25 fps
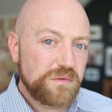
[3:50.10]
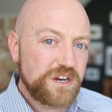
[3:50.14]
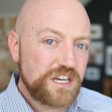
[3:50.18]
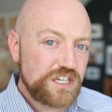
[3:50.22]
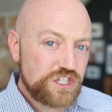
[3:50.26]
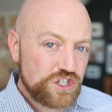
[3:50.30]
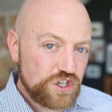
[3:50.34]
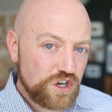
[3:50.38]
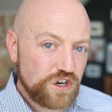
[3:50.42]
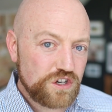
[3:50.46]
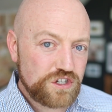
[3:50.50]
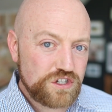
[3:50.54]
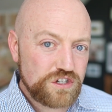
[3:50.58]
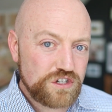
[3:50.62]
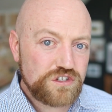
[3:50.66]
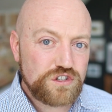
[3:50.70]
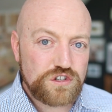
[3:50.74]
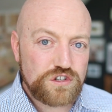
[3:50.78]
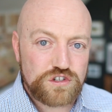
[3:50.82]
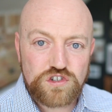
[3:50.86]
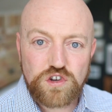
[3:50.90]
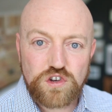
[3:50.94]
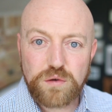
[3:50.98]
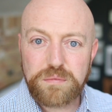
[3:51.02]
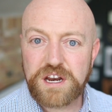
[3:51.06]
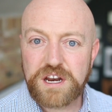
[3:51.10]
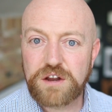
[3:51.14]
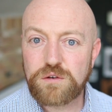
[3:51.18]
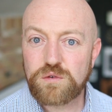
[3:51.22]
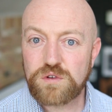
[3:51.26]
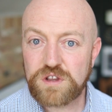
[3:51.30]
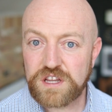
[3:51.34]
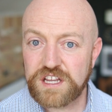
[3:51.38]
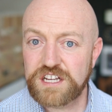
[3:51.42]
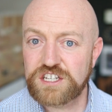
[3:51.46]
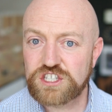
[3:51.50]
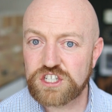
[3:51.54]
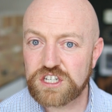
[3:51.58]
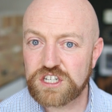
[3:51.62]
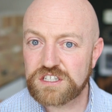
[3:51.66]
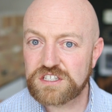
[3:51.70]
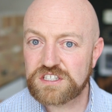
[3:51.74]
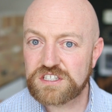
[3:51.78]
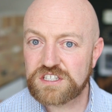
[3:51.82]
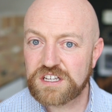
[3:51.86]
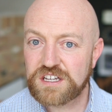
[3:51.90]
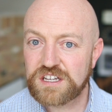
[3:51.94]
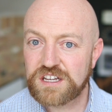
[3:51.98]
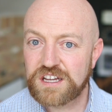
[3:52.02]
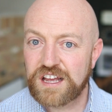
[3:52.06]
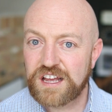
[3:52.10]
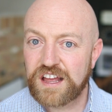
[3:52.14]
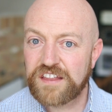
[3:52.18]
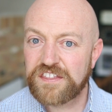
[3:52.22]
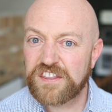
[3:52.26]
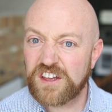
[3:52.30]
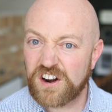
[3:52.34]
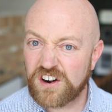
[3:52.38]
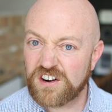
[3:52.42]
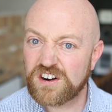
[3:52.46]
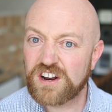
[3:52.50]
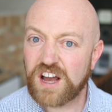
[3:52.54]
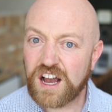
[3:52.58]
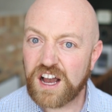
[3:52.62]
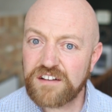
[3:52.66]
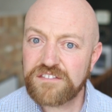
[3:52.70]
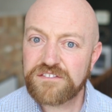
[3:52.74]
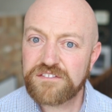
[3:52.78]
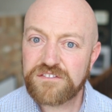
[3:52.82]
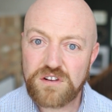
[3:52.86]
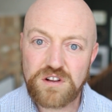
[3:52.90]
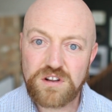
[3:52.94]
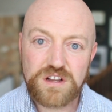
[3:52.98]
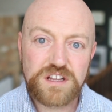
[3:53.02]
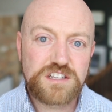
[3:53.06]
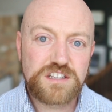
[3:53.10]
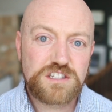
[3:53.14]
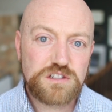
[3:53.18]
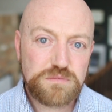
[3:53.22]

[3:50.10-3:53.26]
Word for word: many churches or so many religions that are not fully